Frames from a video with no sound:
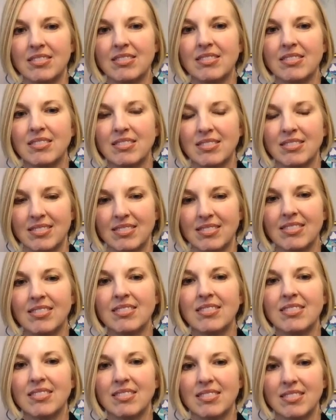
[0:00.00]

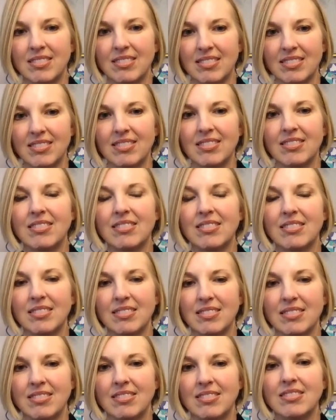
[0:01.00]

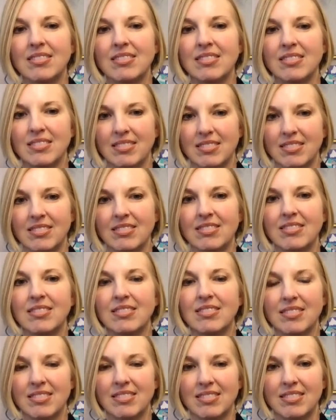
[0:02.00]

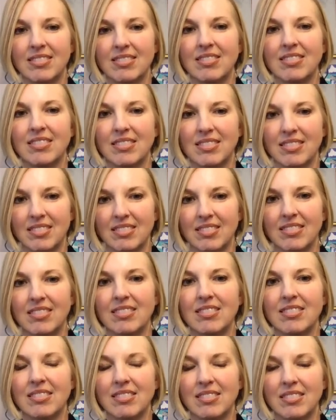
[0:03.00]

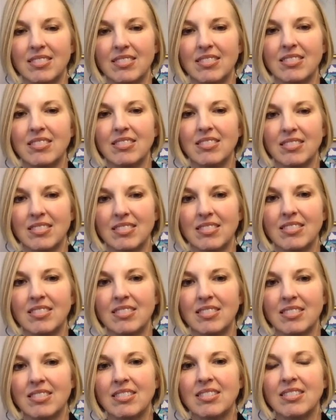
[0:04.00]

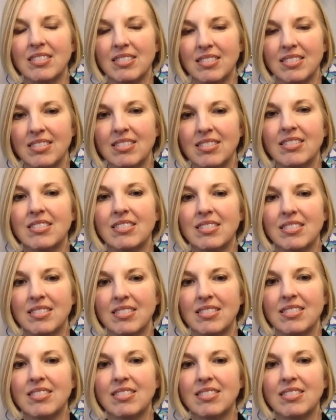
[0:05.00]
[no speech]